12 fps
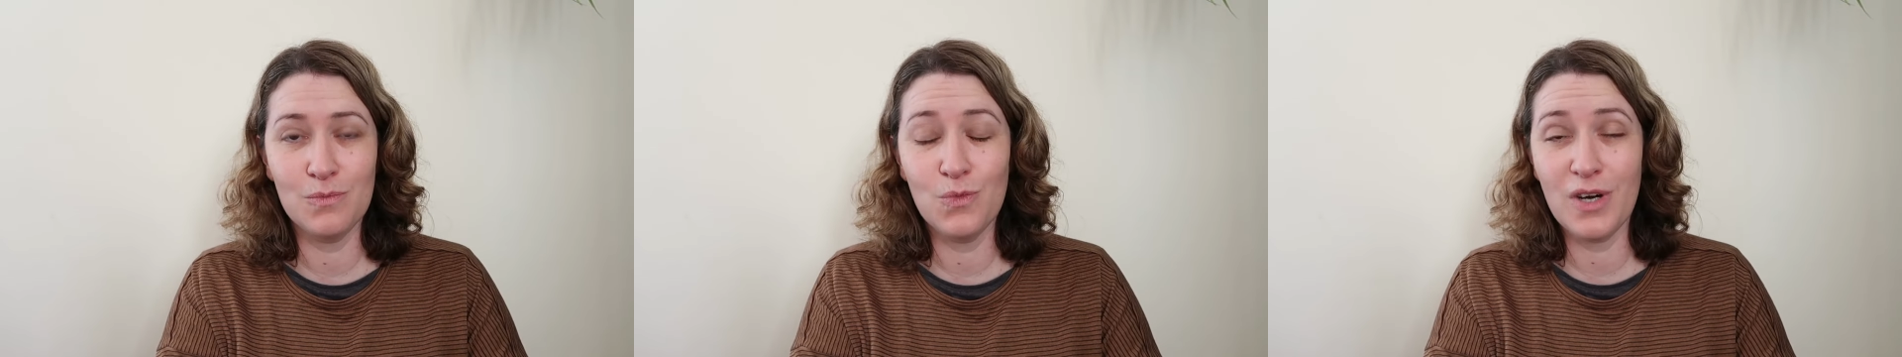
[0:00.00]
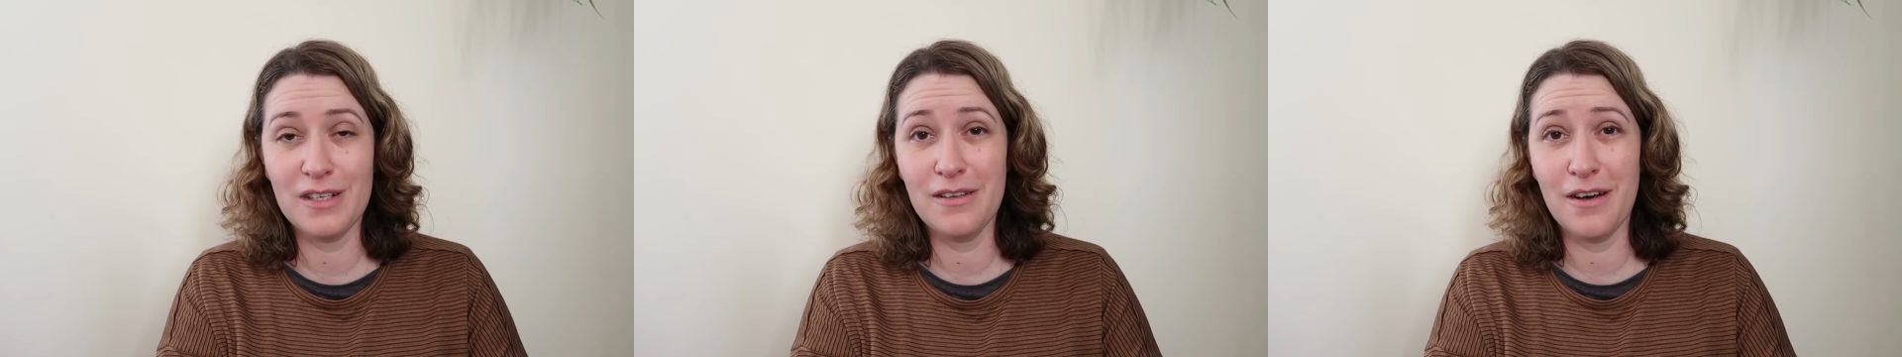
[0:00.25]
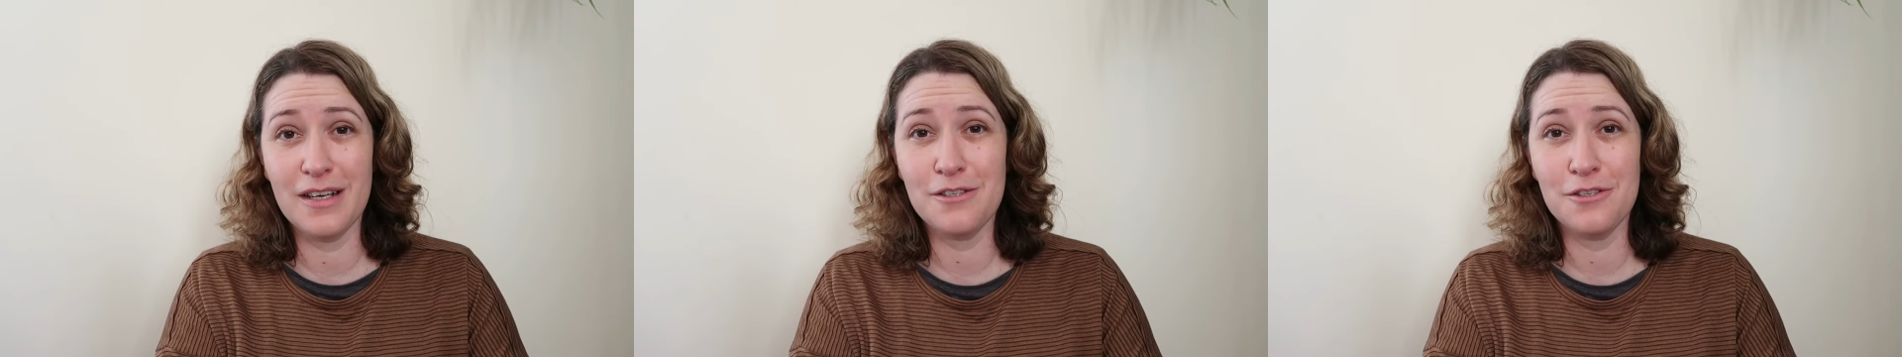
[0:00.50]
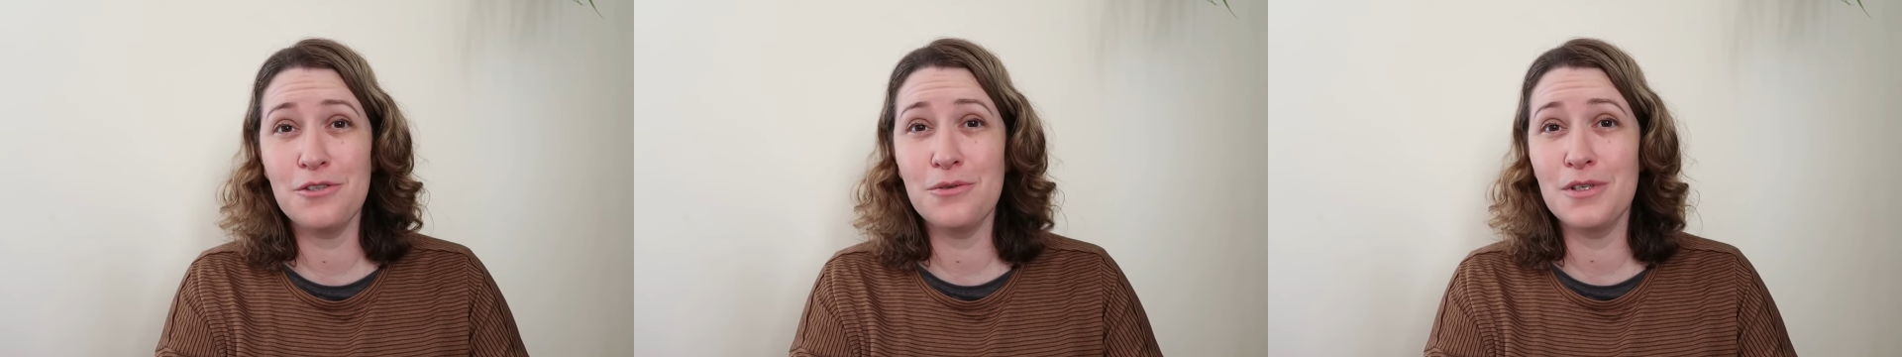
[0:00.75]
one
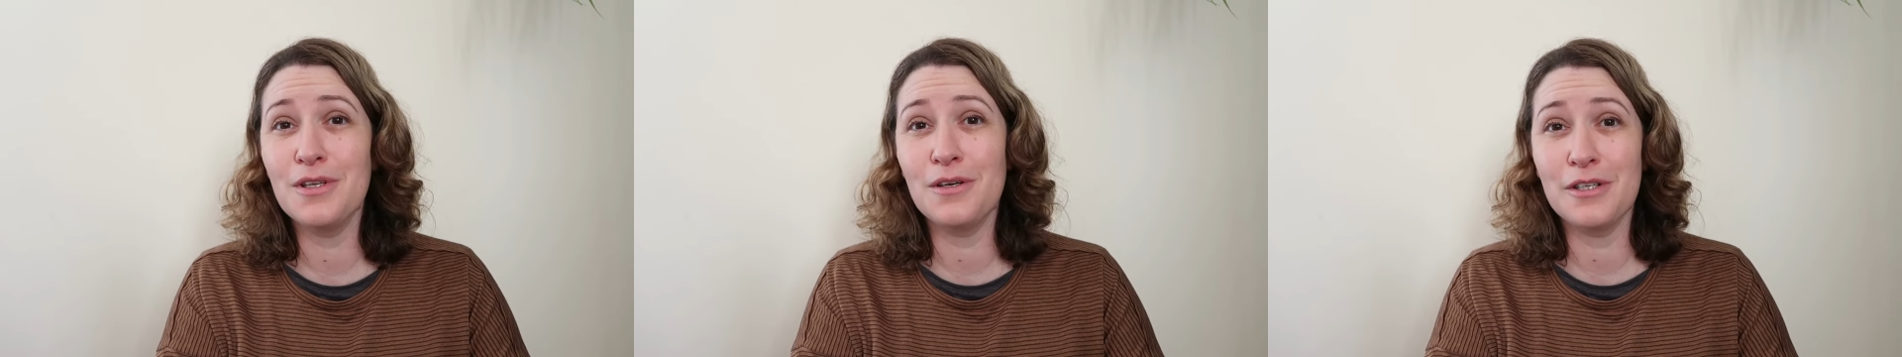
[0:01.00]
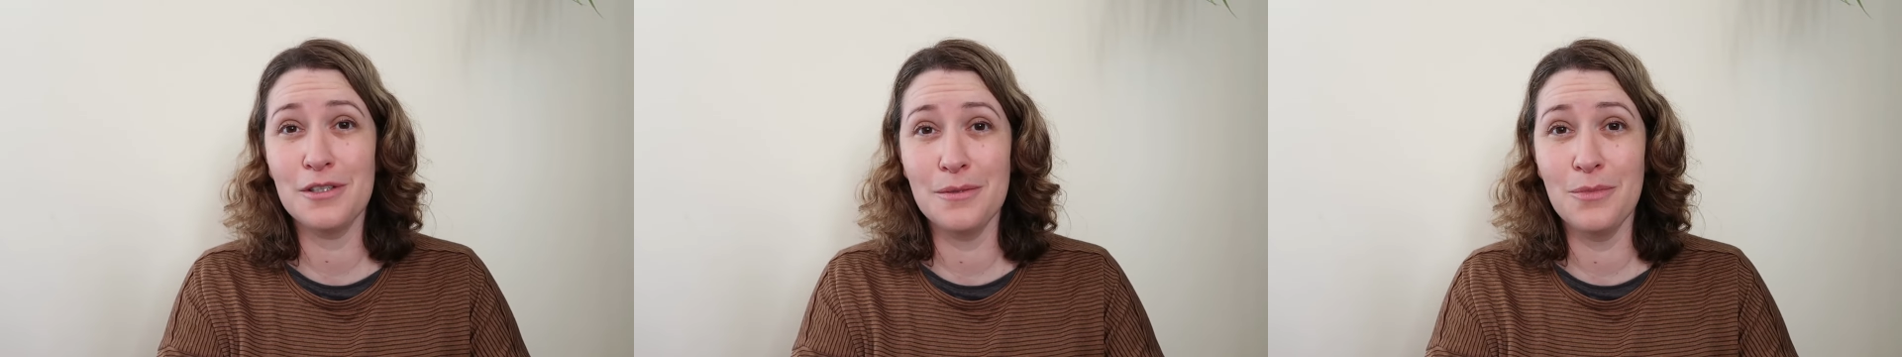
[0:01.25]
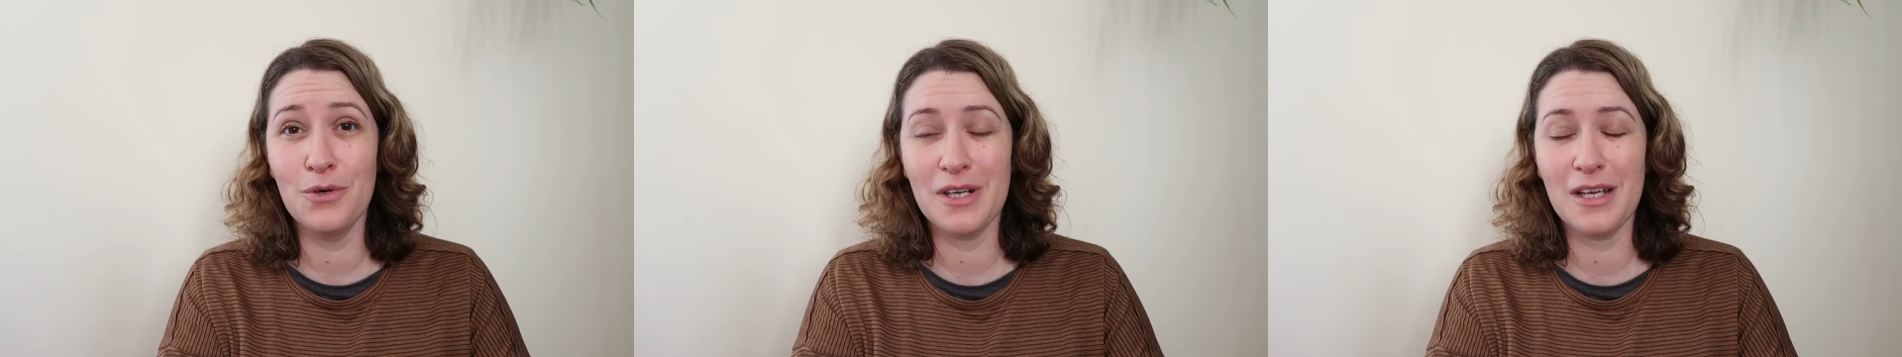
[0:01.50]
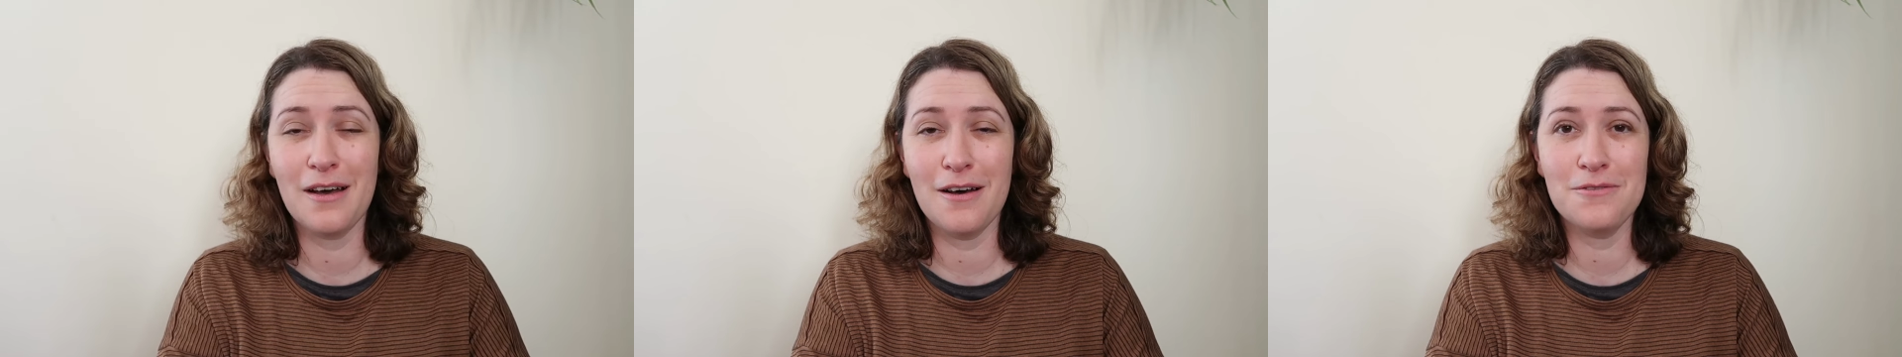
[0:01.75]
night at 2 o'clock in the
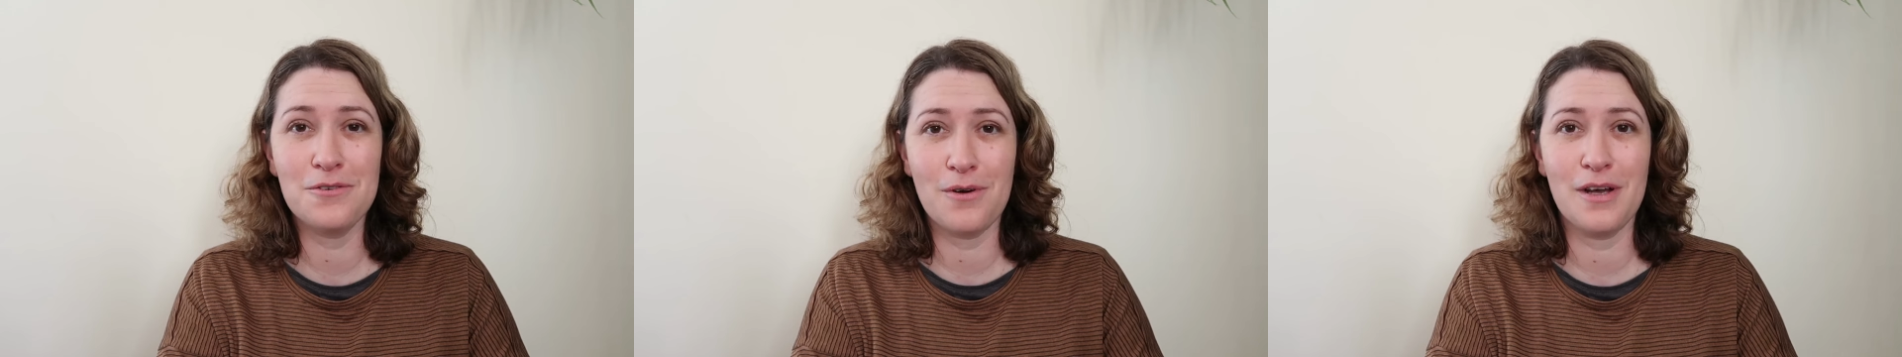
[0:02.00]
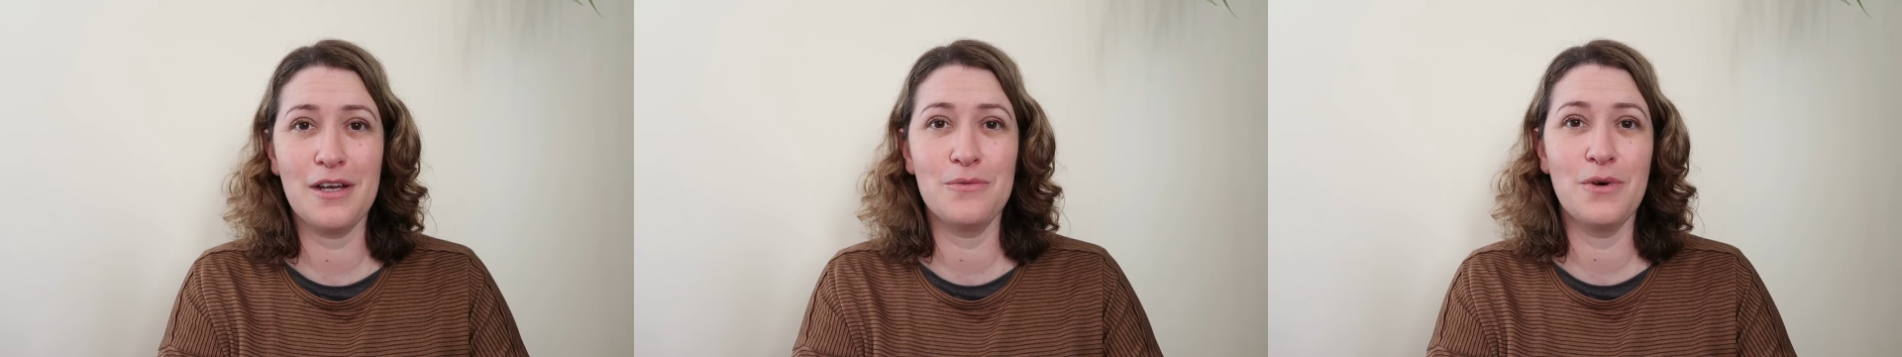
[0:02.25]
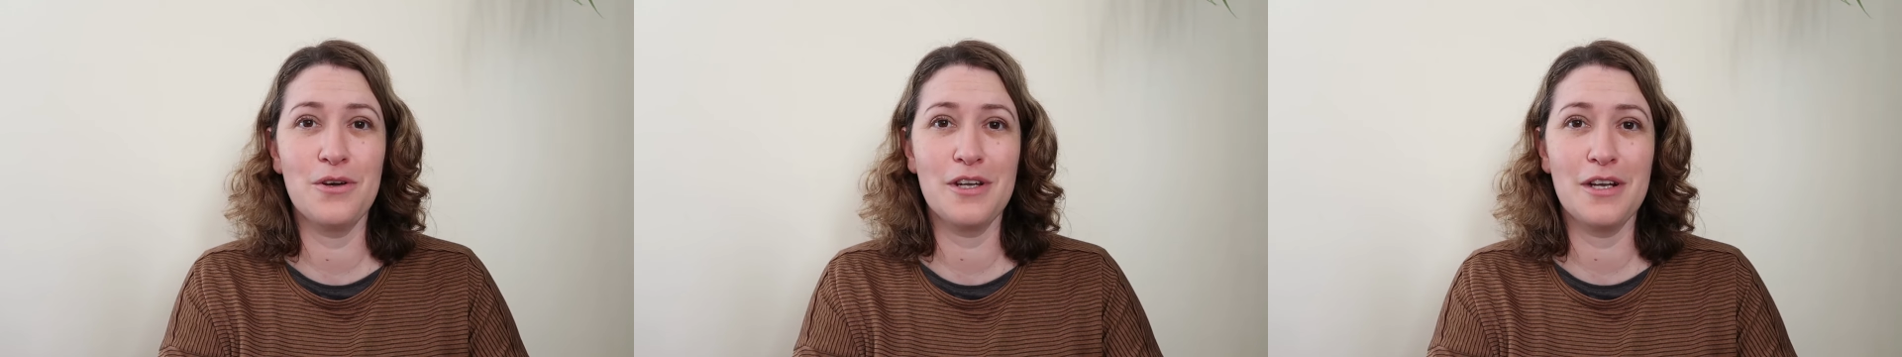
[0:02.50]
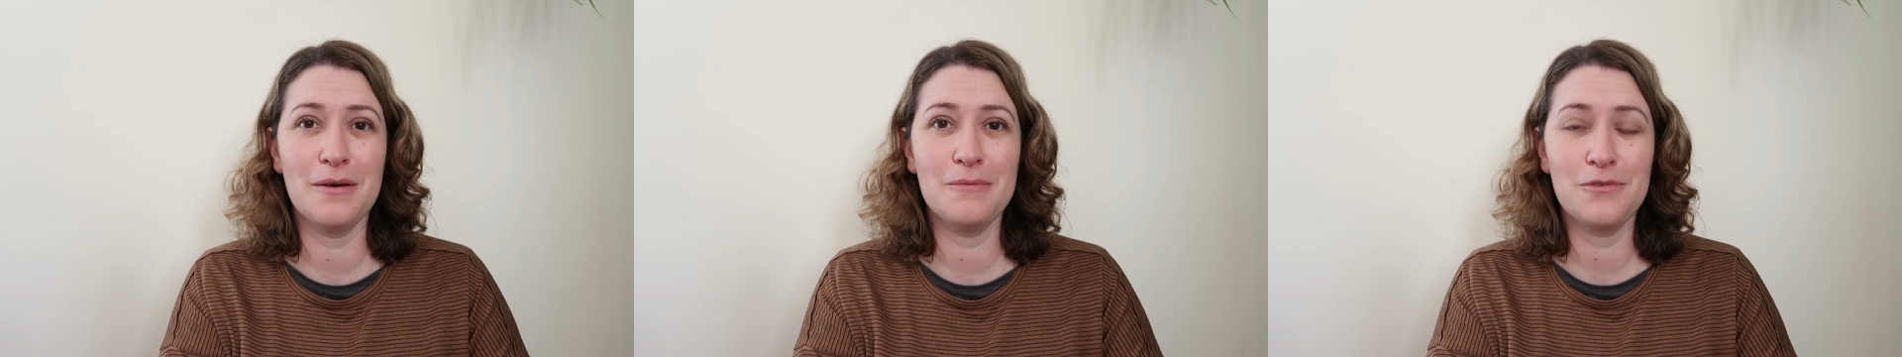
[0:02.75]
morning after I had
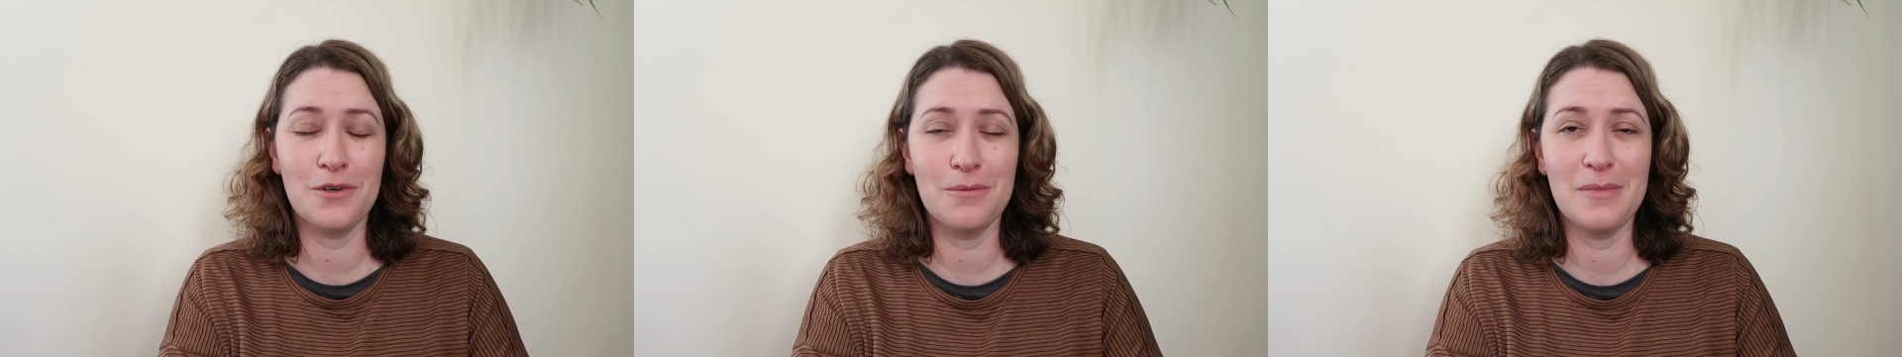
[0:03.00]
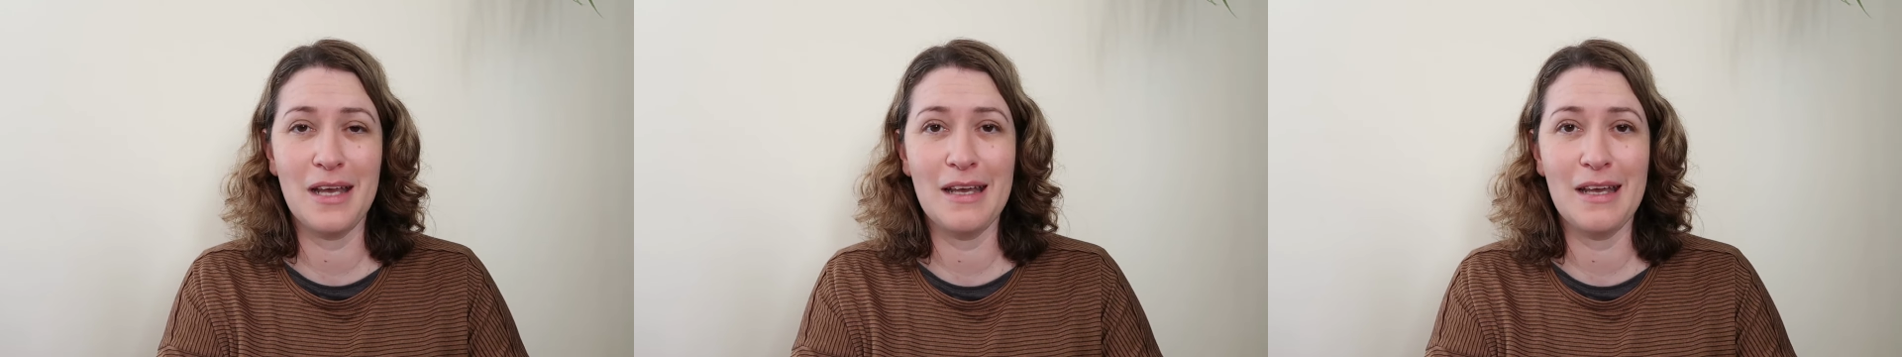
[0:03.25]
woken up from